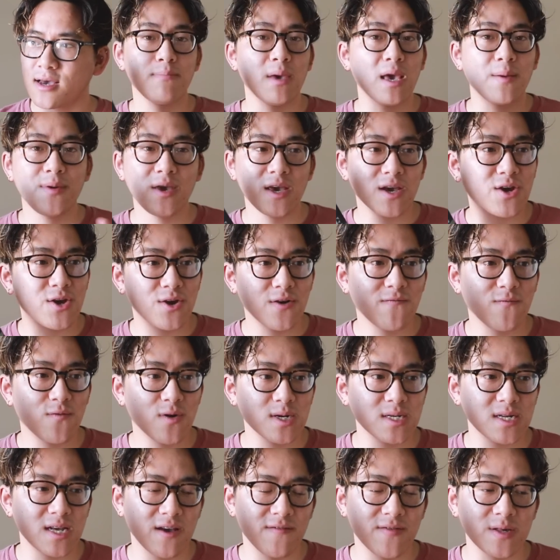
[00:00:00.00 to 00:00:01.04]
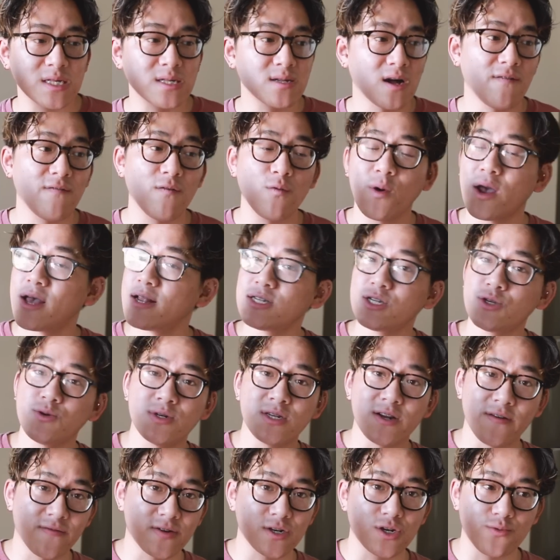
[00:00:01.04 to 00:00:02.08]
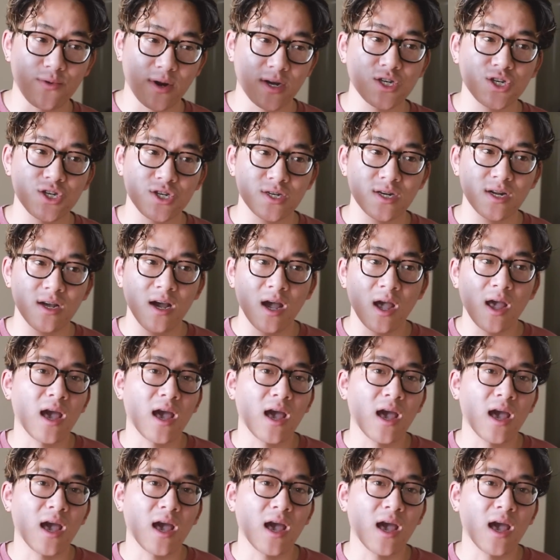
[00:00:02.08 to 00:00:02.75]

Maybe it could have worked if this novel went into a different direction.